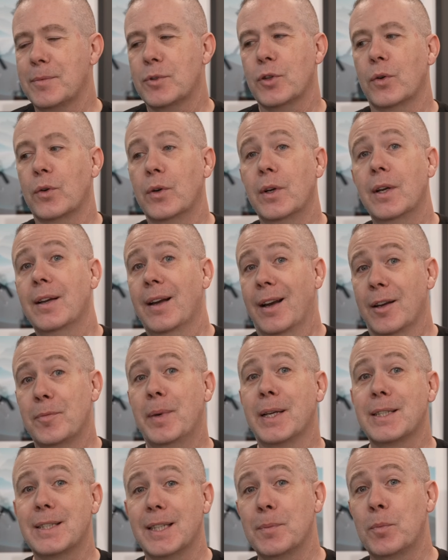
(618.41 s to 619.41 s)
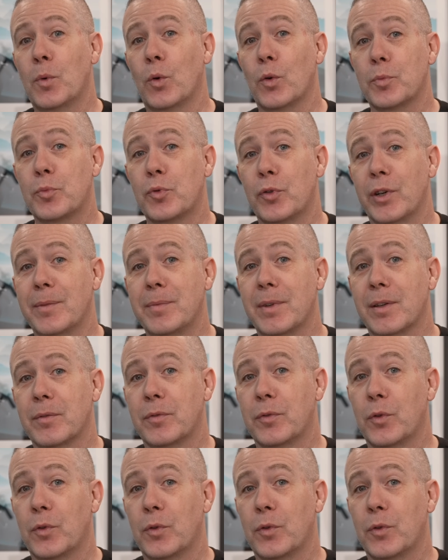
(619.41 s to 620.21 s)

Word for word: so I basically bought premium